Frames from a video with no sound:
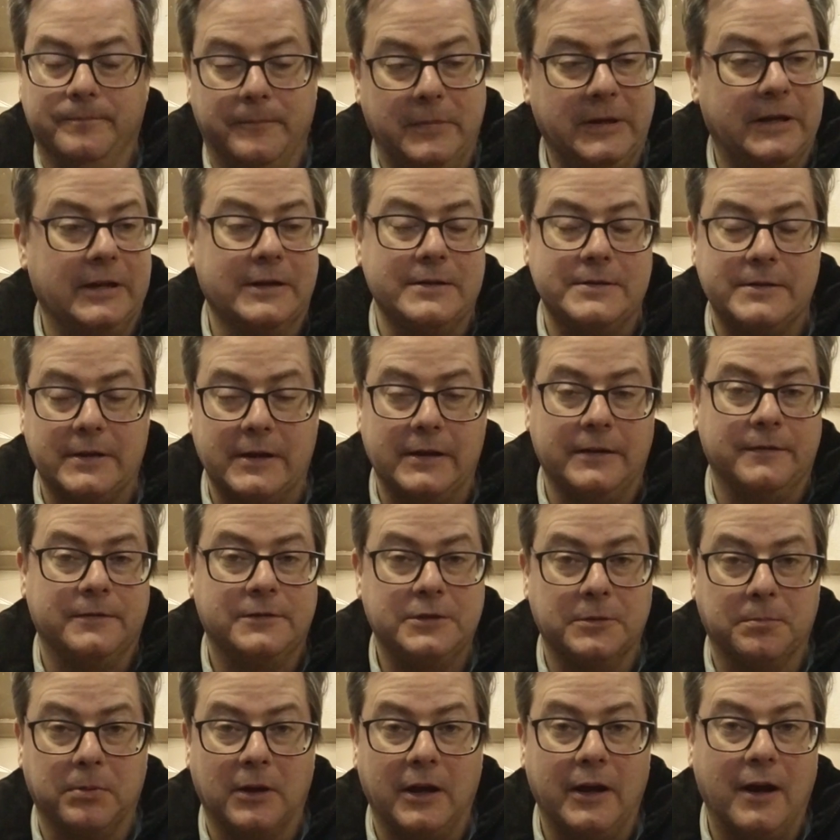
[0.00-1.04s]
Because they
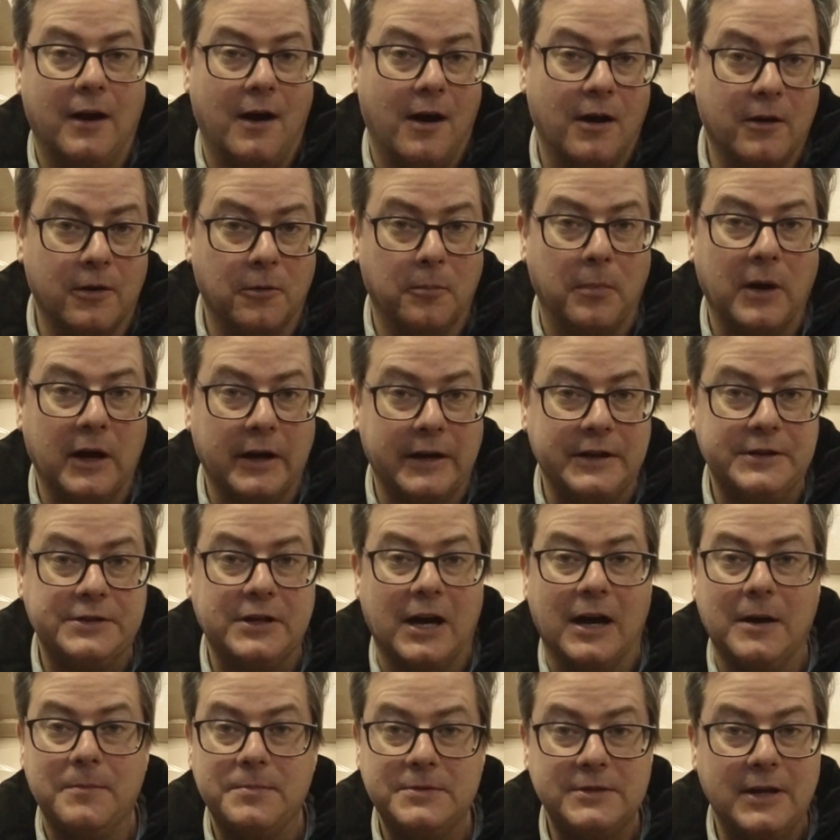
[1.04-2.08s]
supply auto body
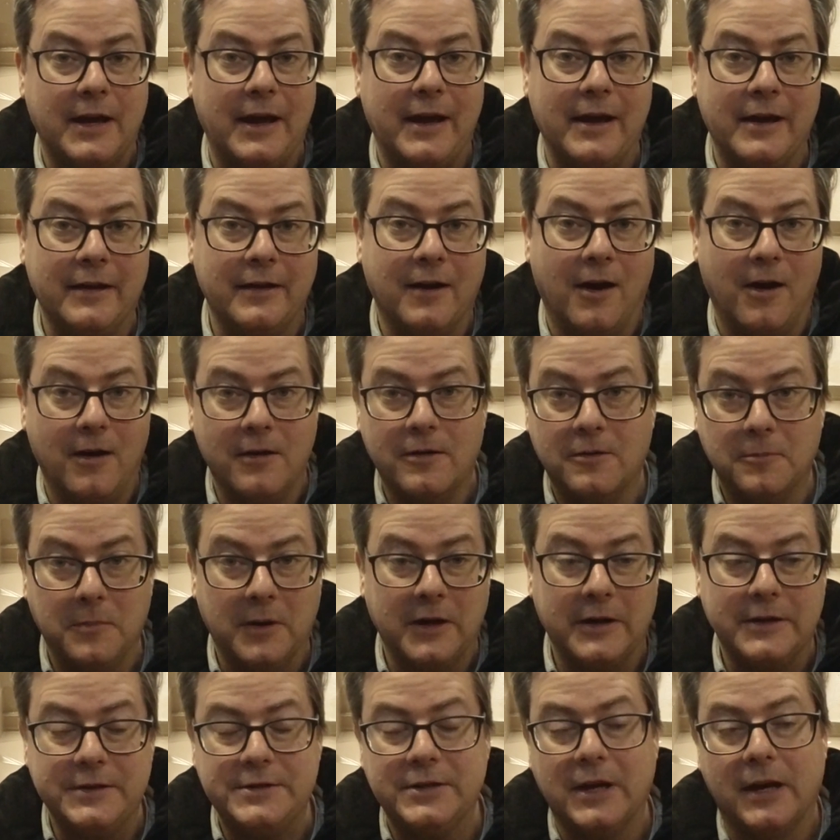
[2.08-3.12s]
shops, and auto
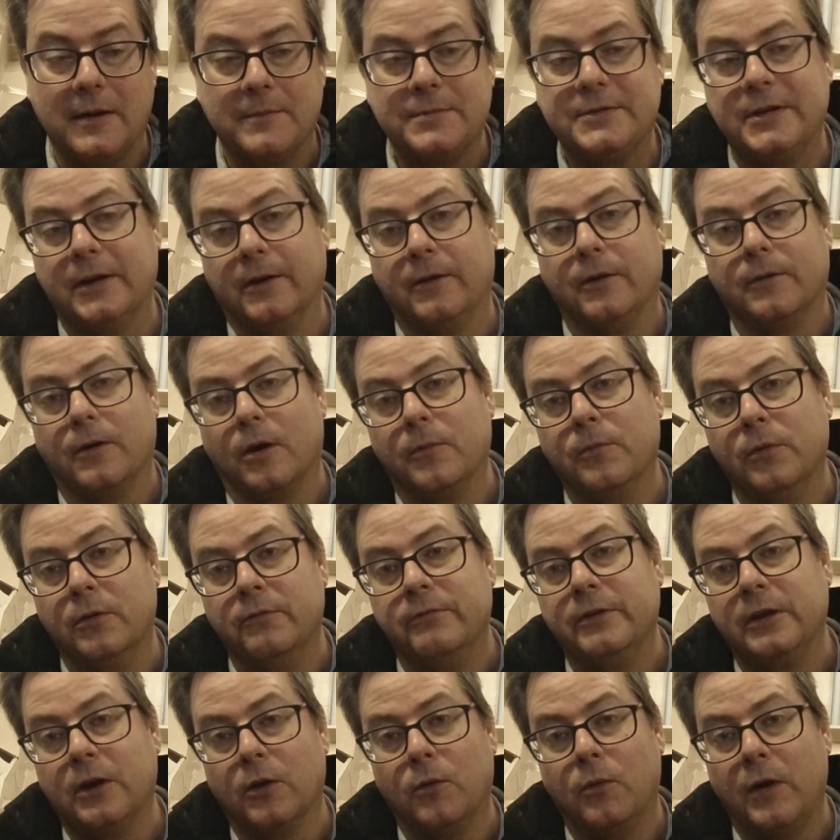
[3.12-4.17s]
body shops are
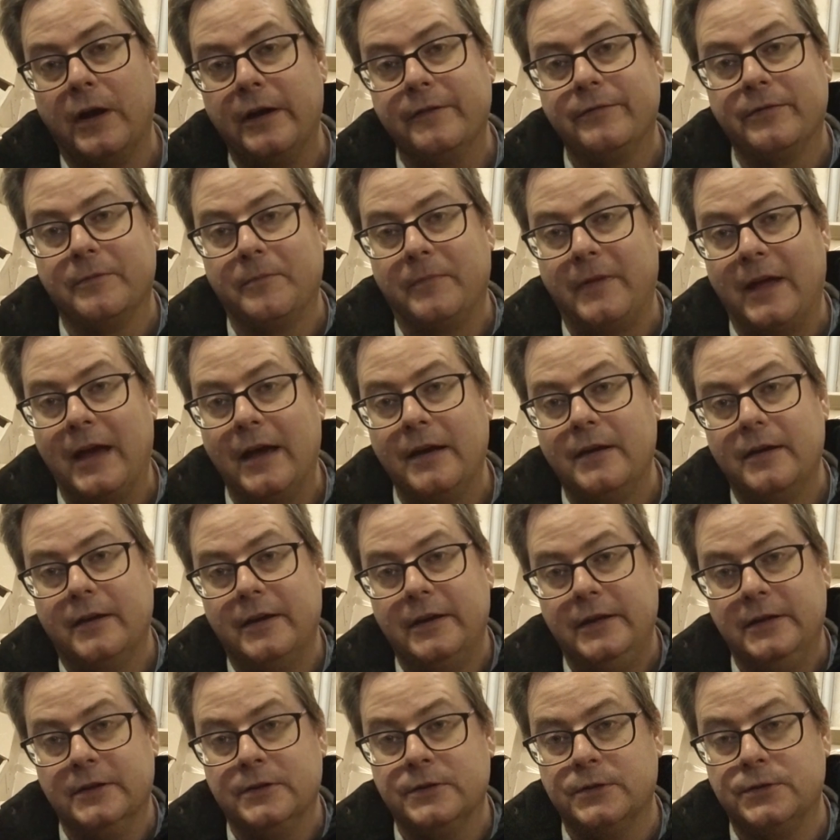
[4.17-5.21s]
moving away from
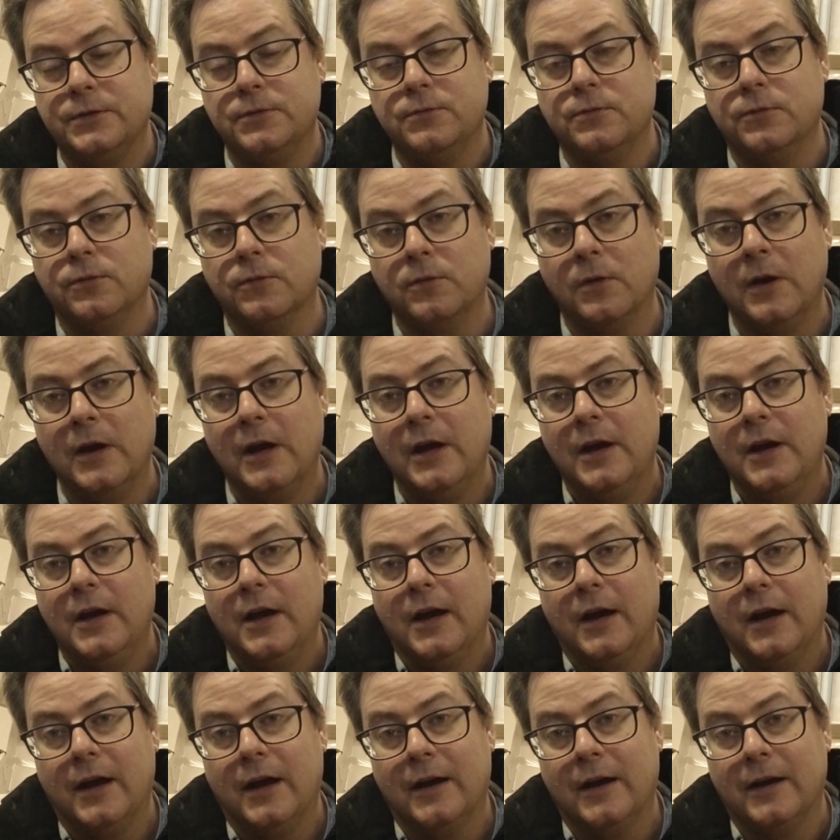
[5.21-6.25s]
that into
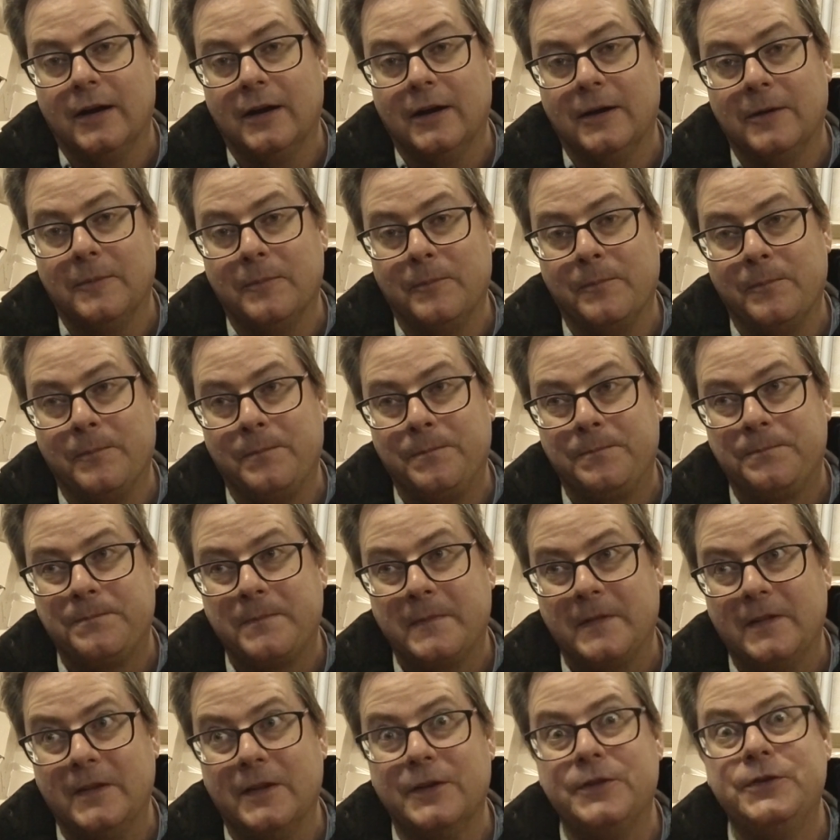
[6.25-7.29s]

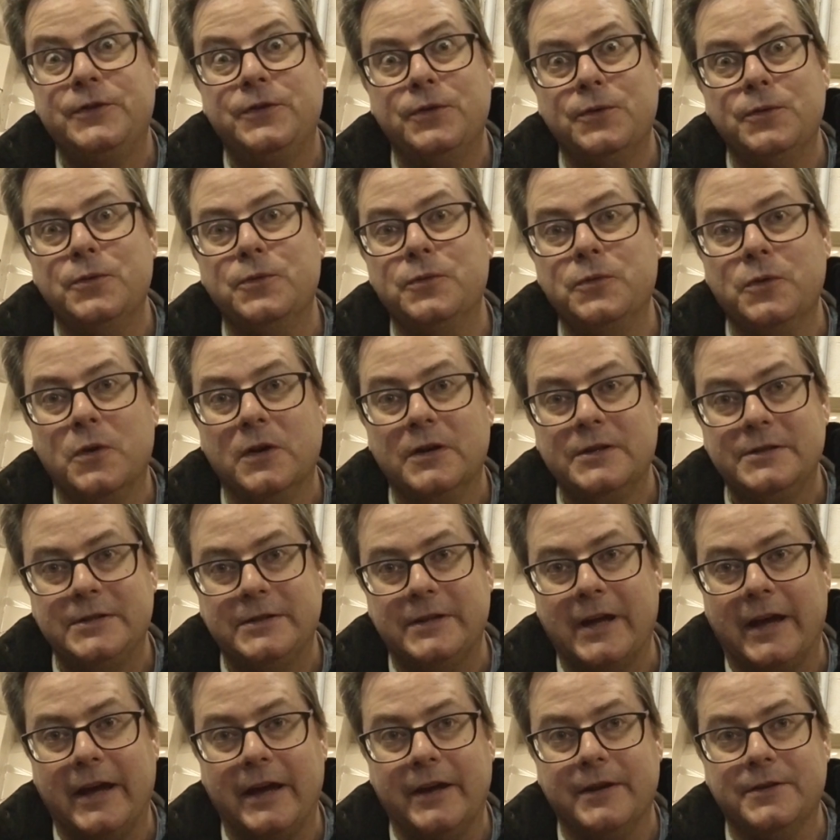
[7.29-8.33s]
the
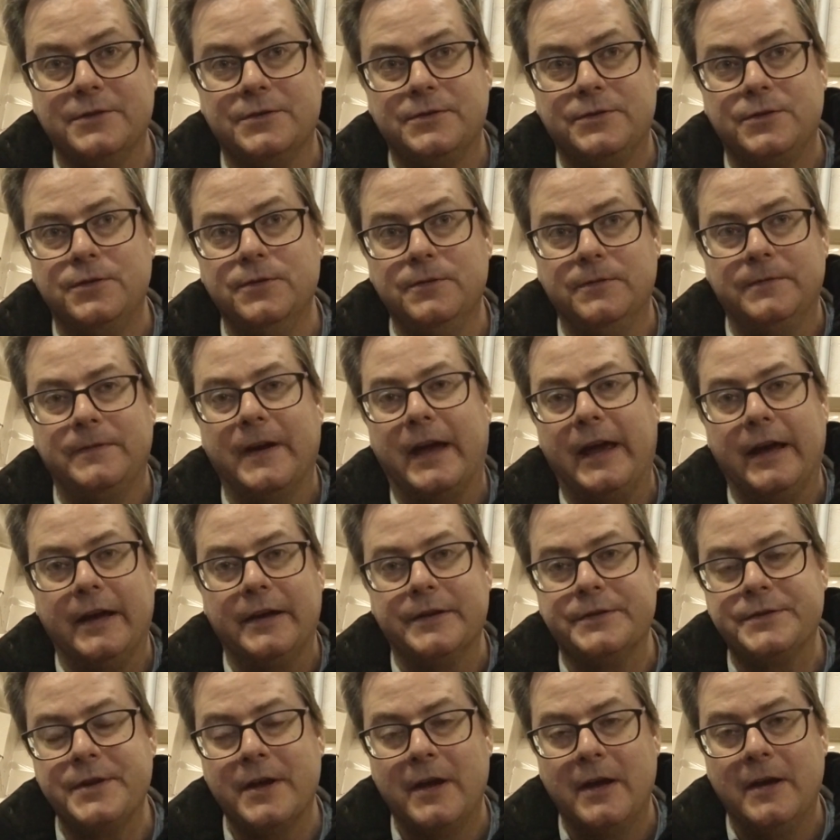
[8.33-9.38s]

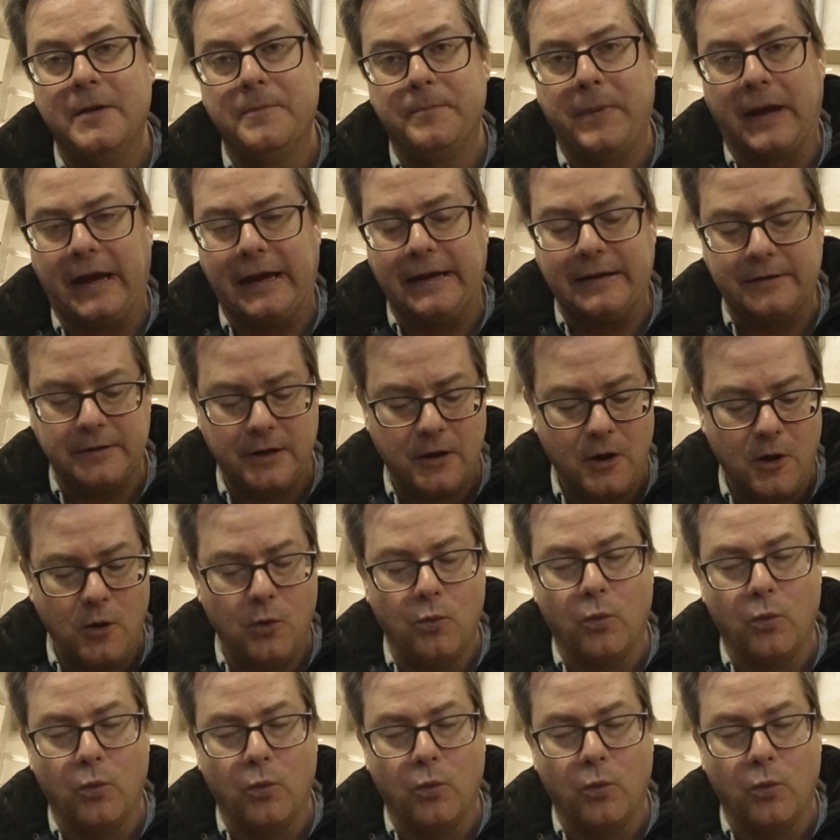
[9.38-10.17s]
two-phase paint,